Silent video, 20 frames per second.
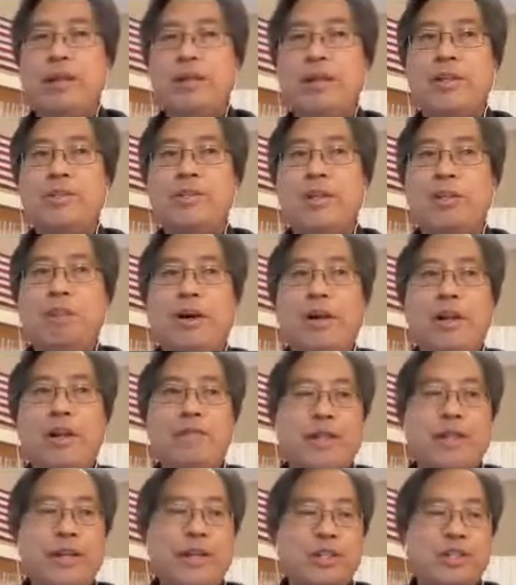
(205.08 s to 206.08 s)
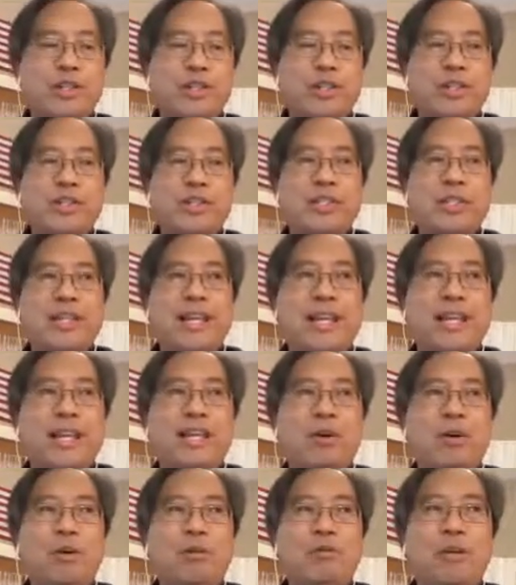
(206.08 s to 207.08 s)
So part of it is just
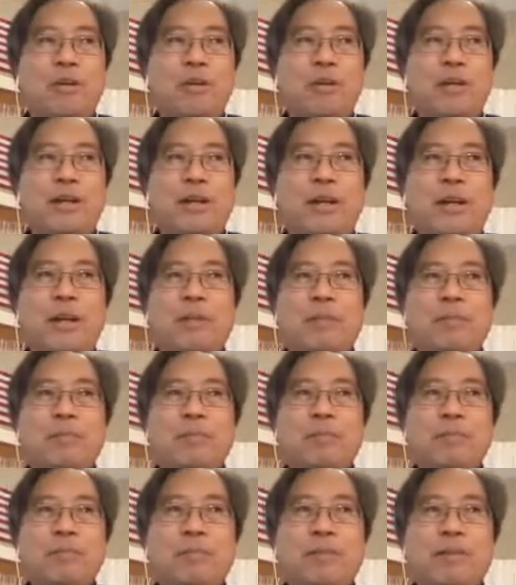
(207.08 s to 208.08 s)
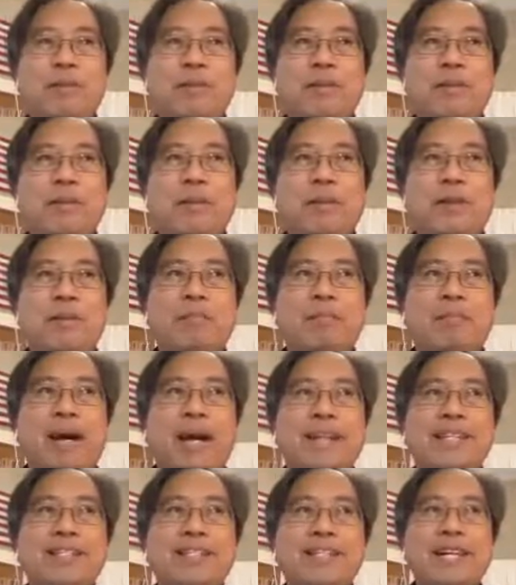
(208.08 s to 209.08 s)
getting over the
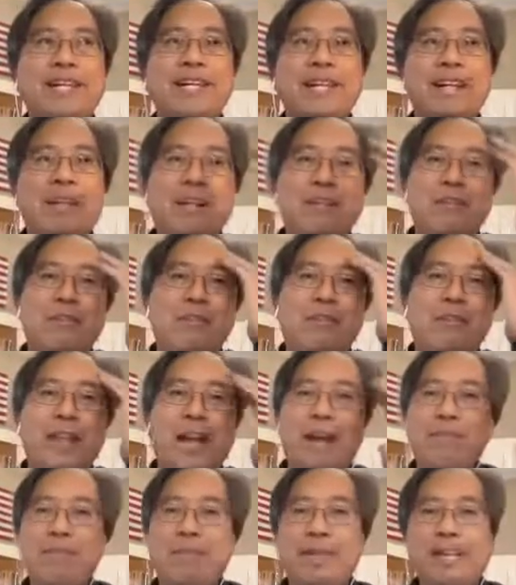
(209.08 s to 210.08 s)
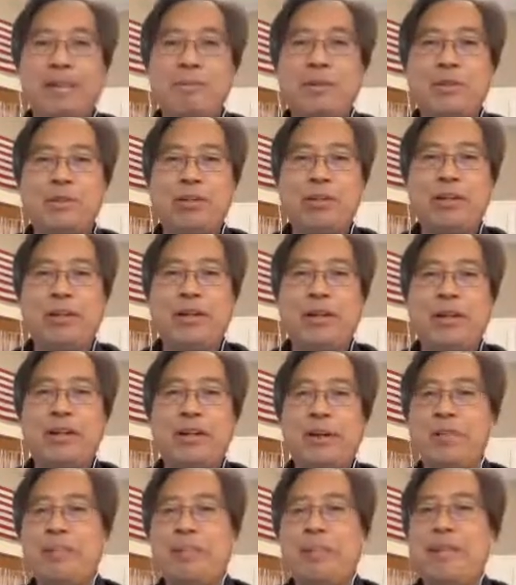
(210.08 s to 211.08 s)
mindset of not being able to learn
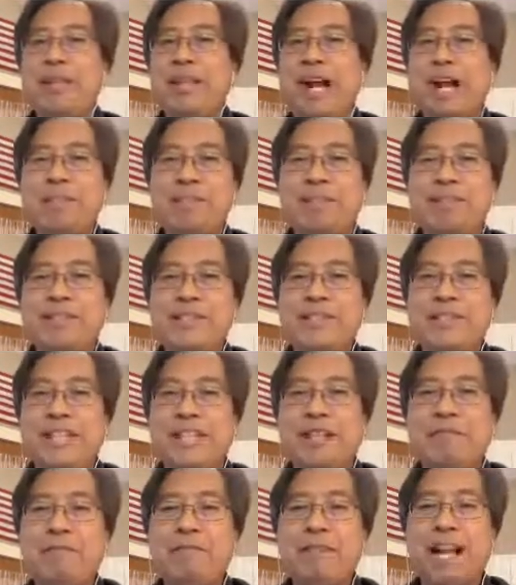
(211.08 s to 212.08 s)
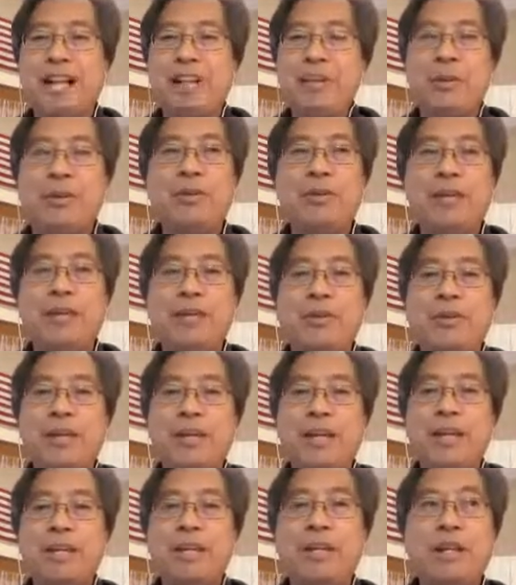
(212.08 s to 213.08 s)
it or not seeing the value in
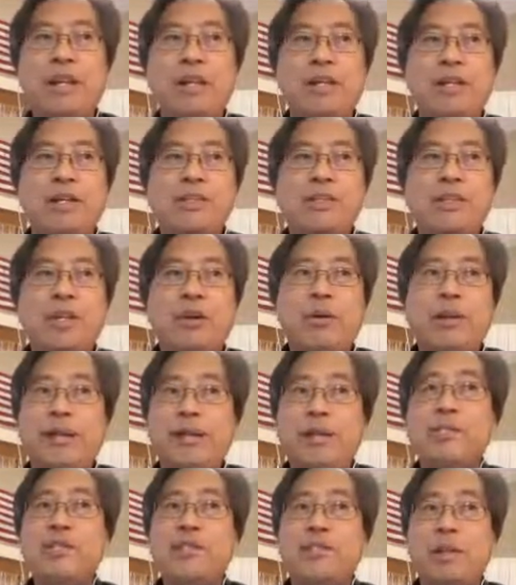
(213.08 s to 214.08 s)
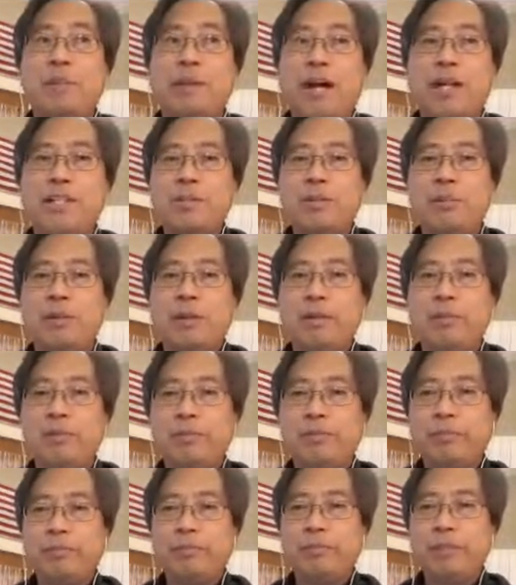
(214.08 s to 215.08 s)
learning it. So it is still
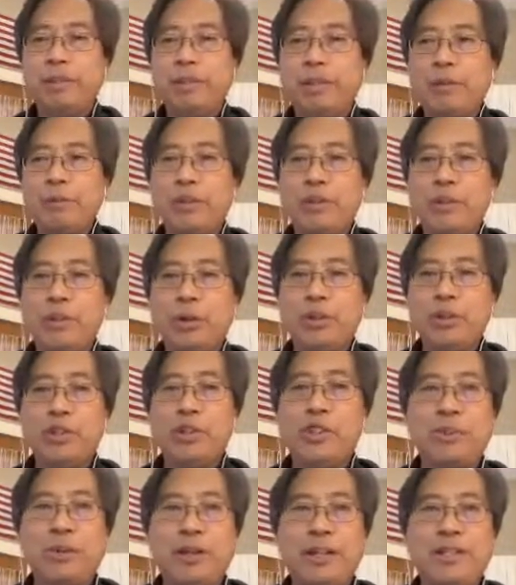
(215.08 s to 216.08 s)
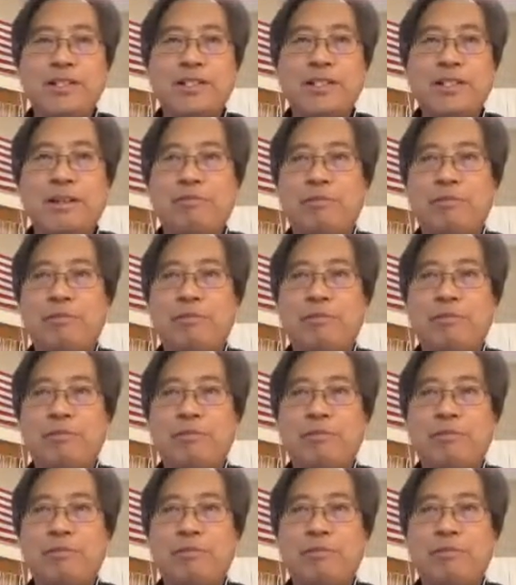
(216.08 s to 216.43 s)
possible with older students.